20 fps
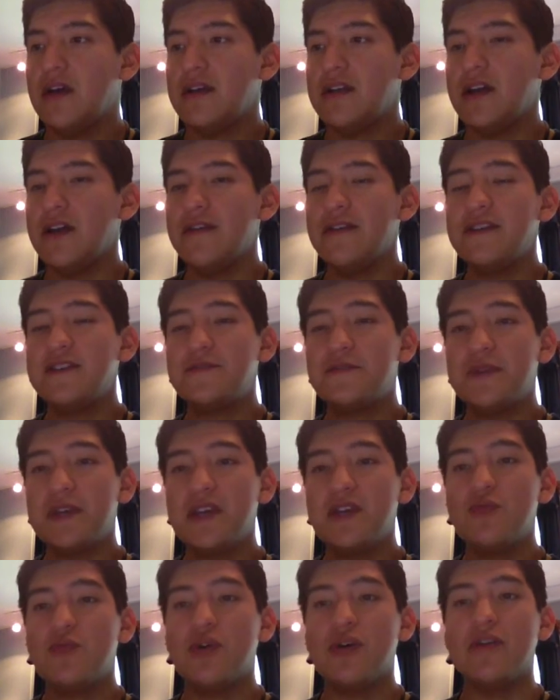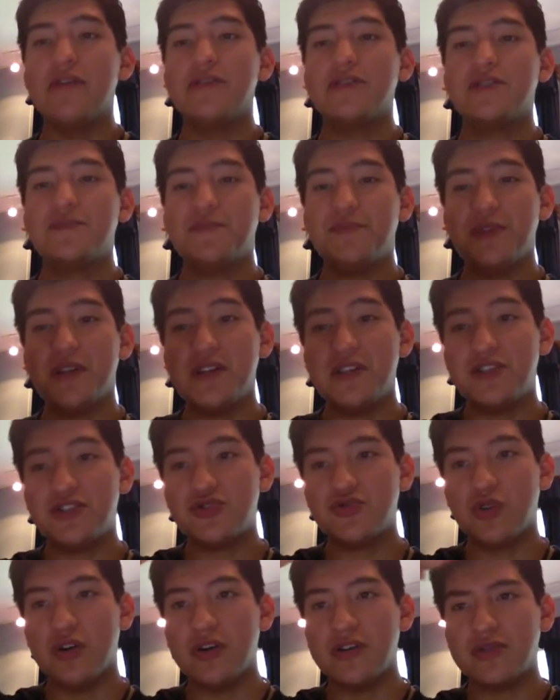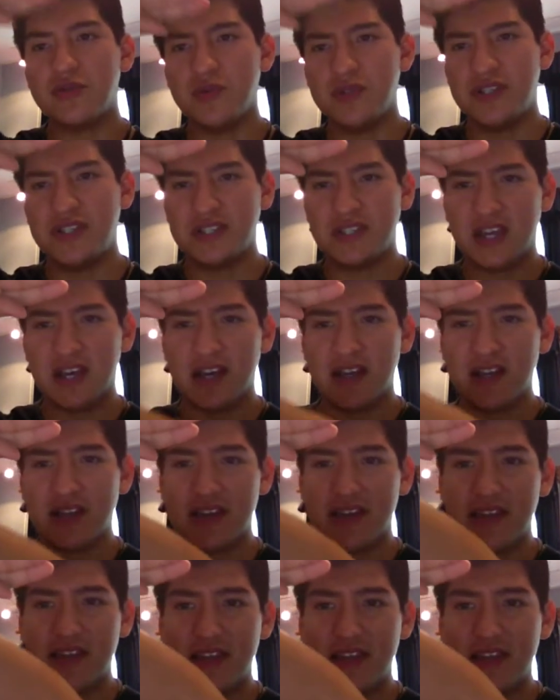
Now, this being one of those split trunks, which is kind of like